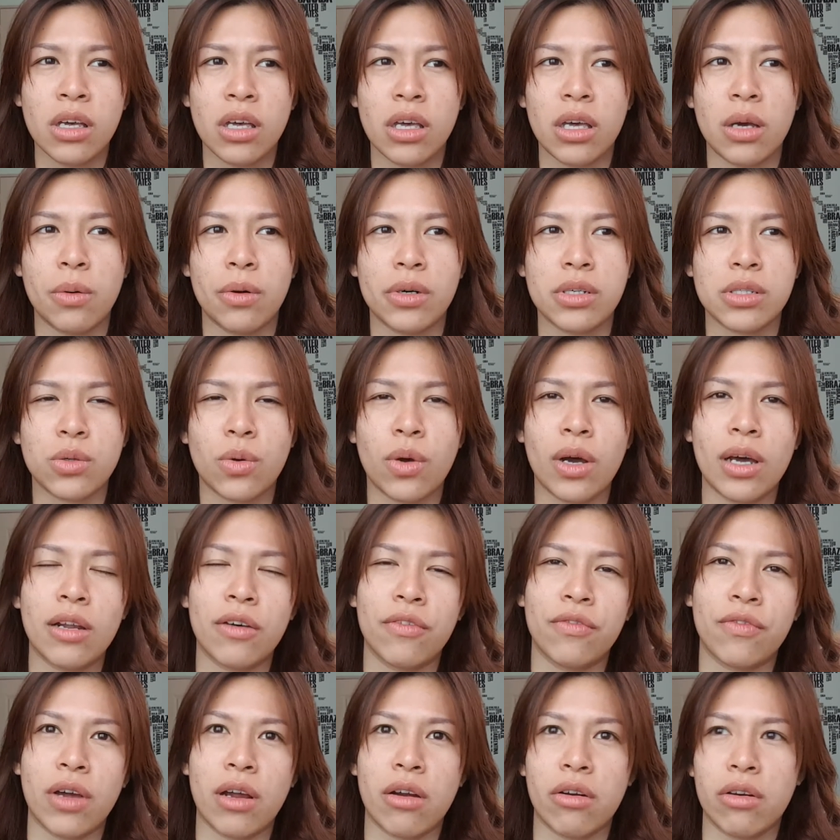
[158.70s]
it was quite a
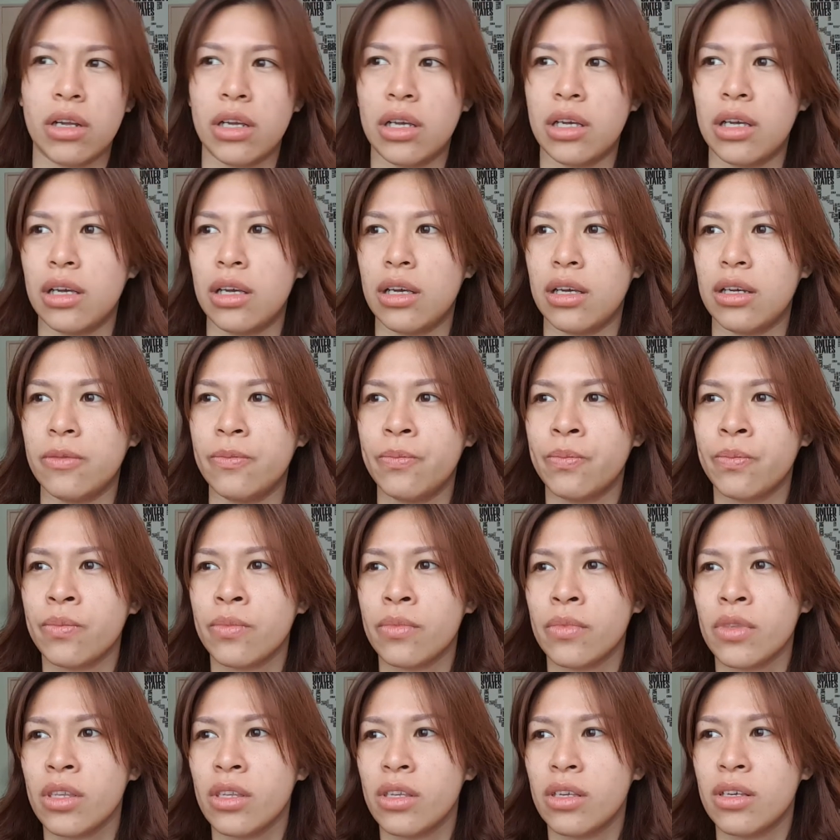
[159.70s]
very
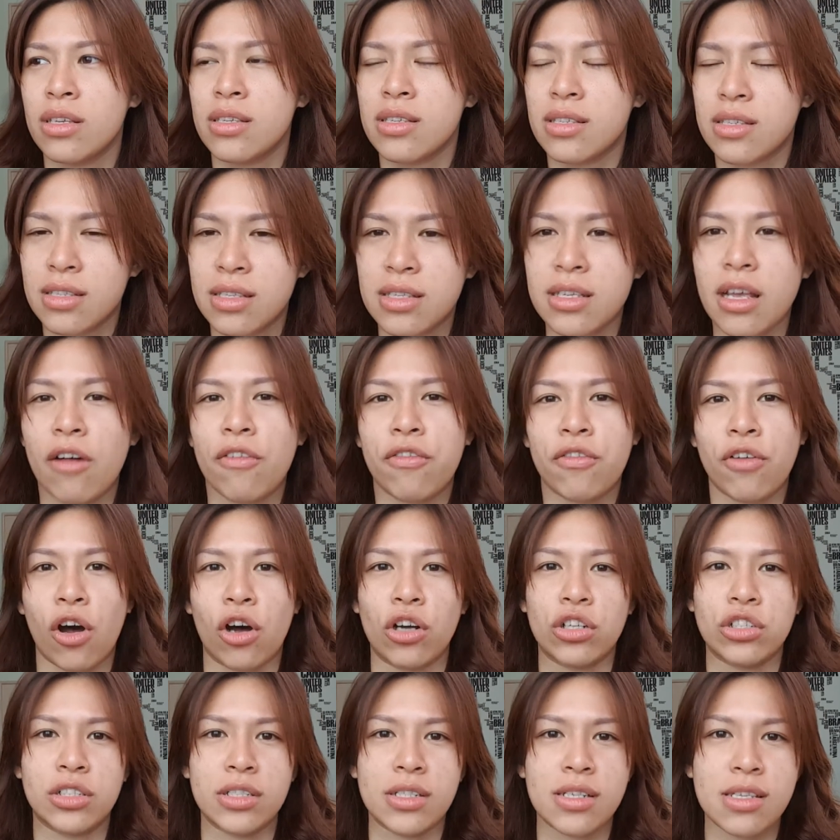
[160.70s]

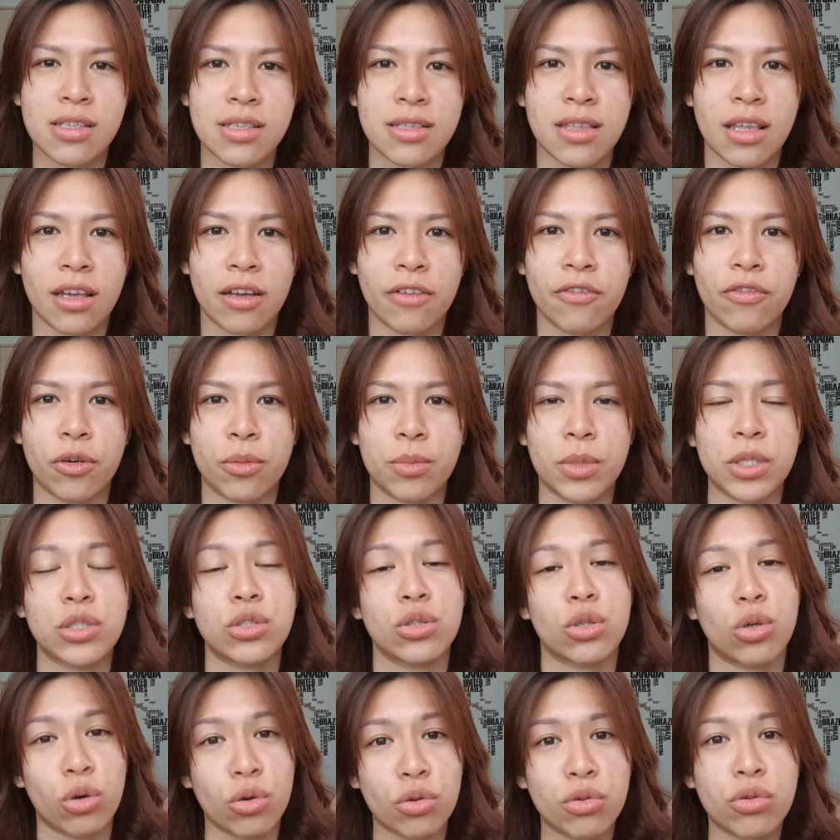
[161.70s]
self-conscious thing for me to
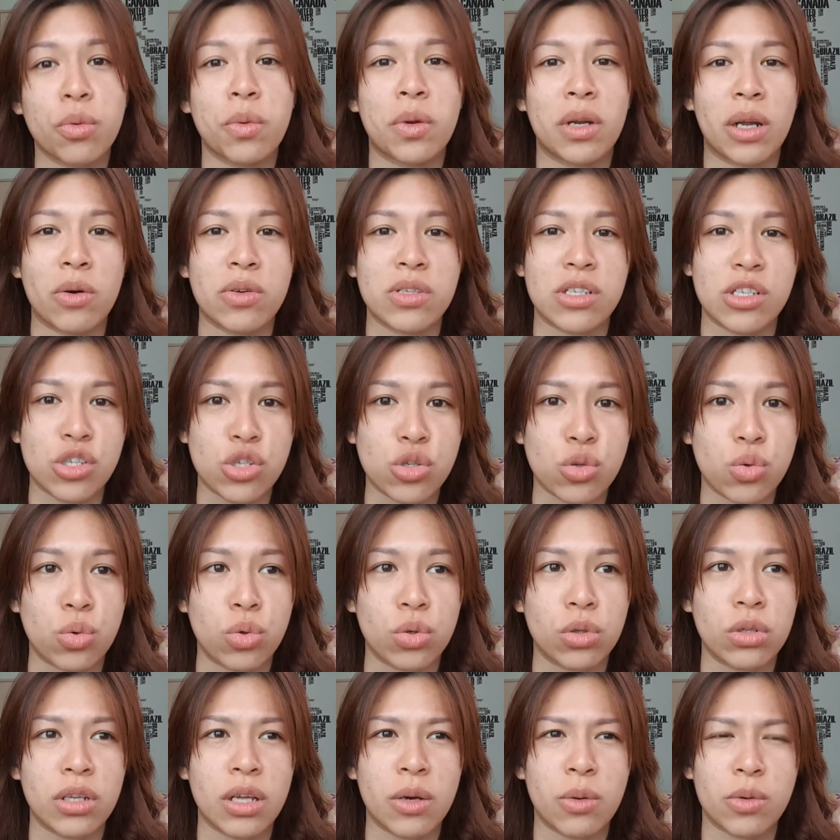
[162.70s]
go through when I was in
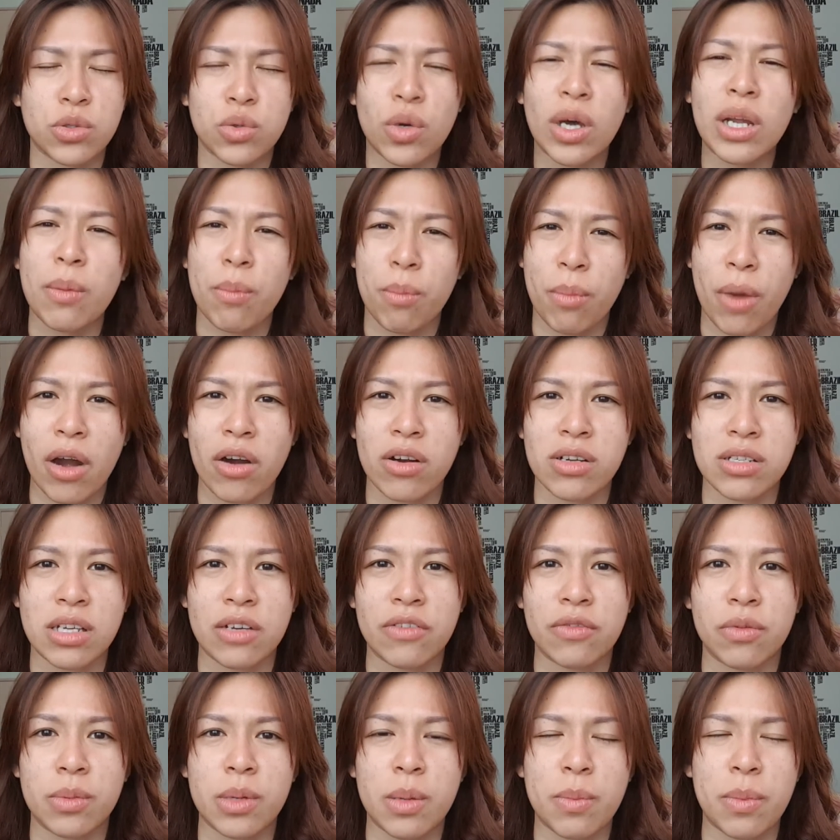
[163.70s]
school. It was quite
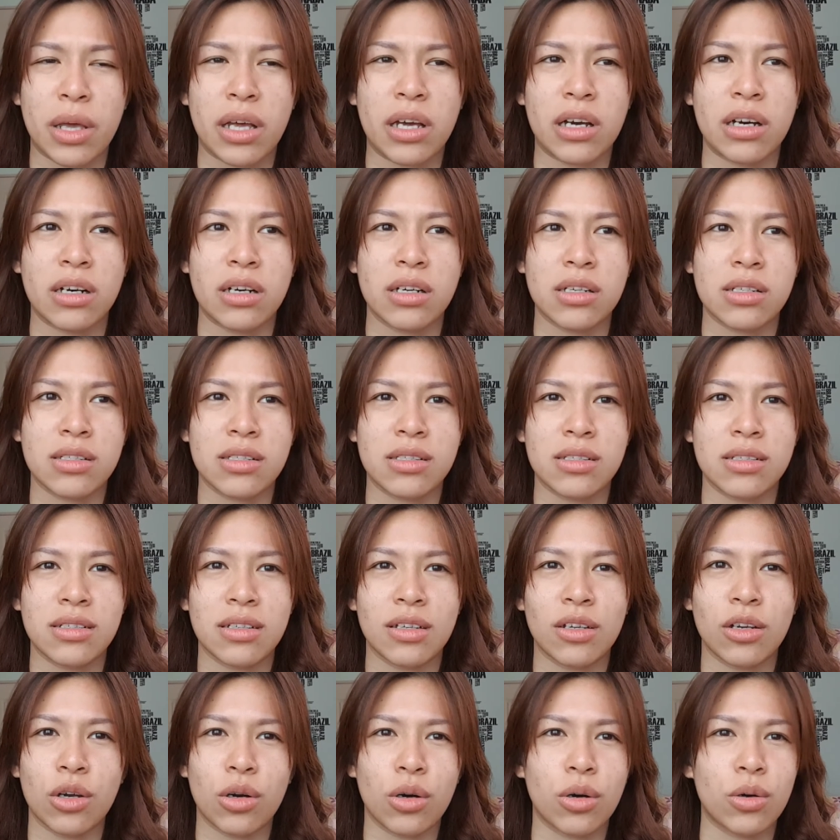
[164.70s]
embarrassing for me because,
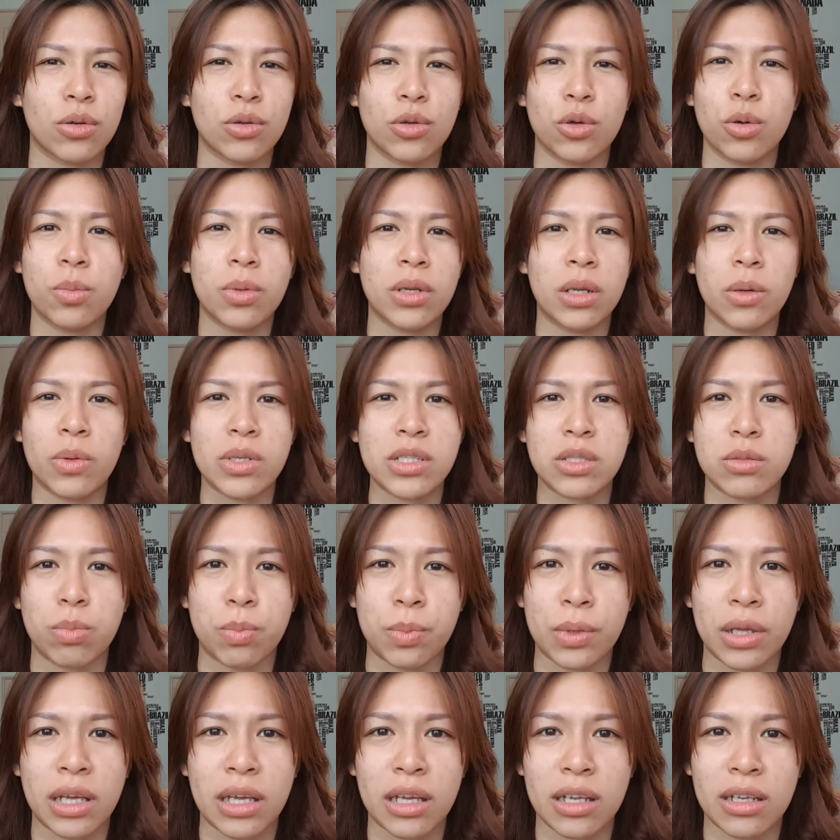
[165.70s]
you know, nobody wants to
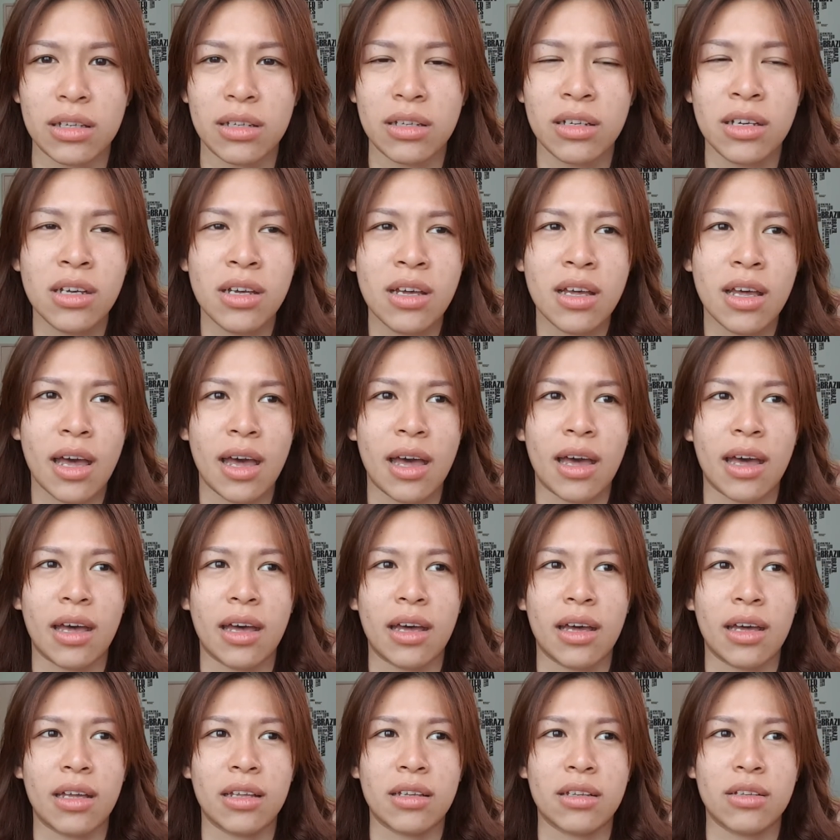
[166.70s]
bleed
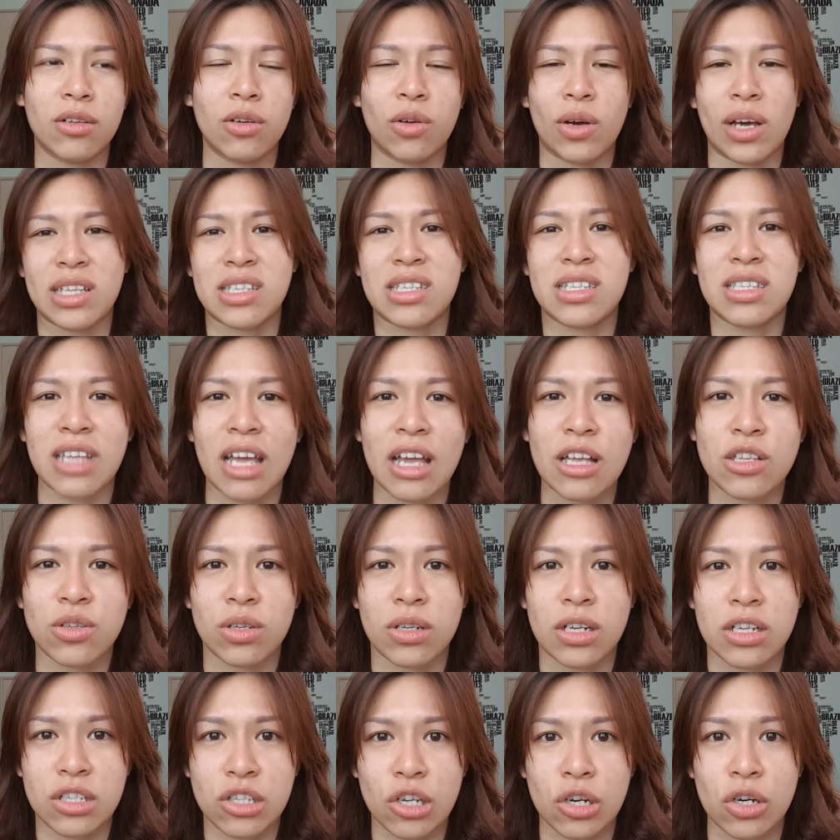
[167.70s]
and, you know, get stains on
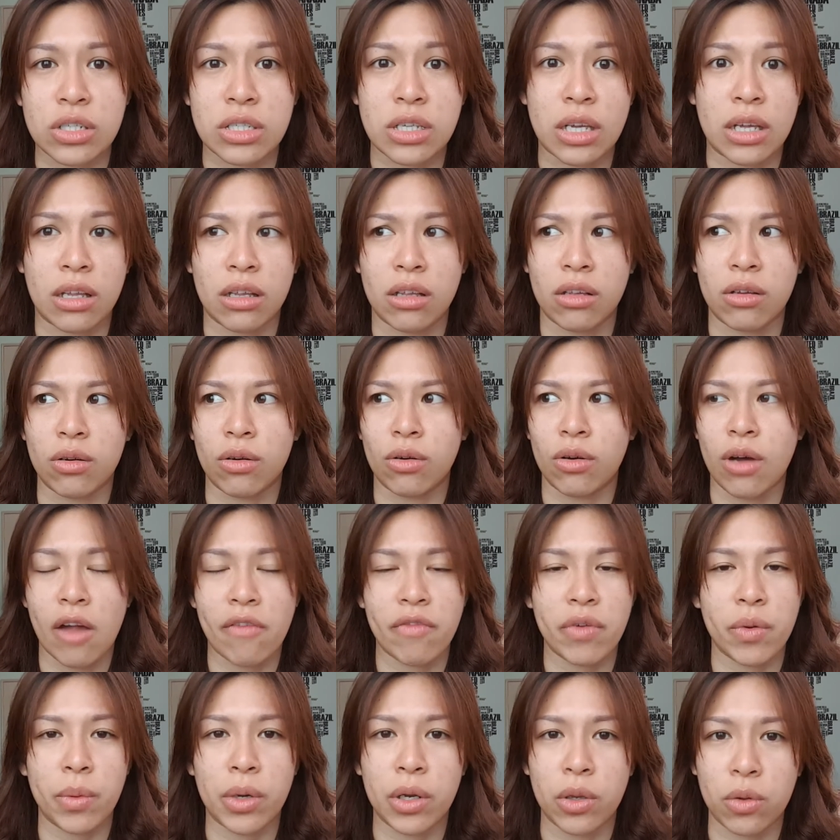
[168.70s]
their skirt and, you know,
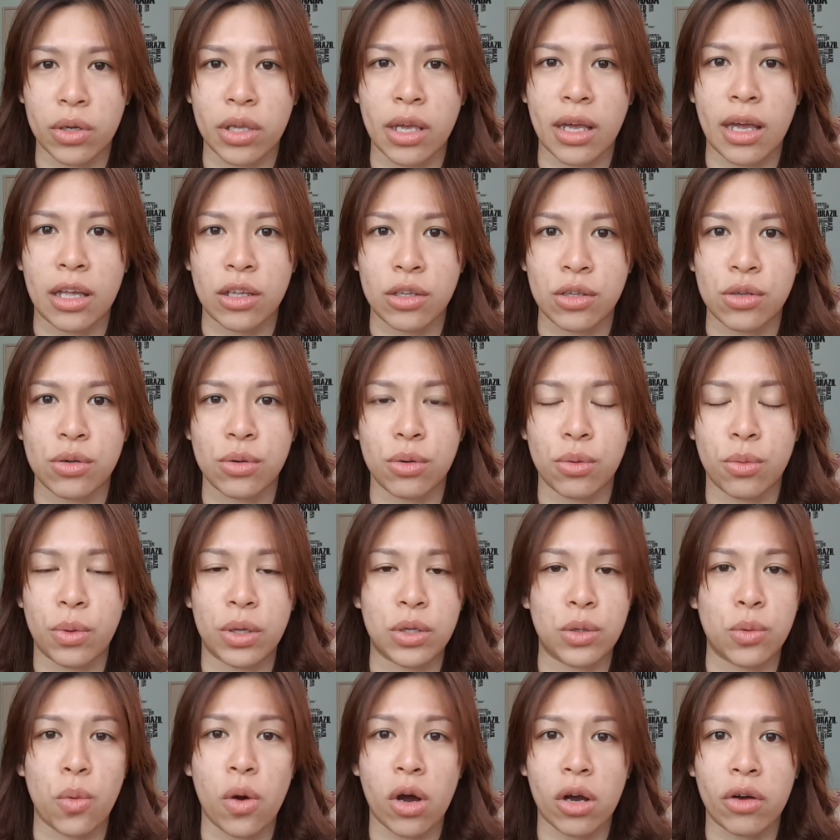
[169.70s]
everyone looking at you
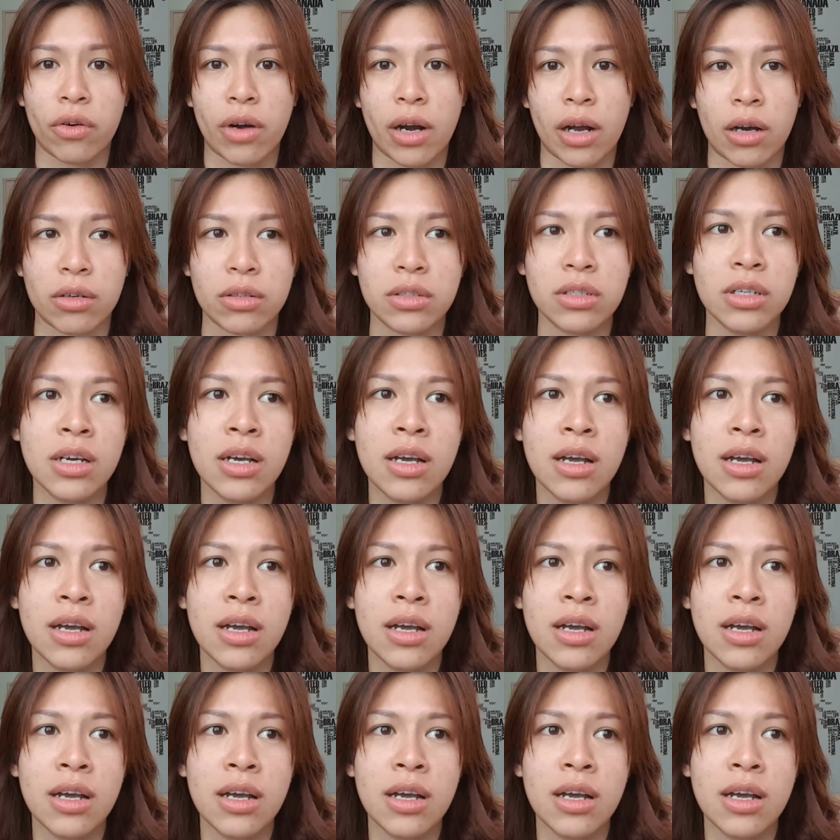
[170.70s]
when you walk around.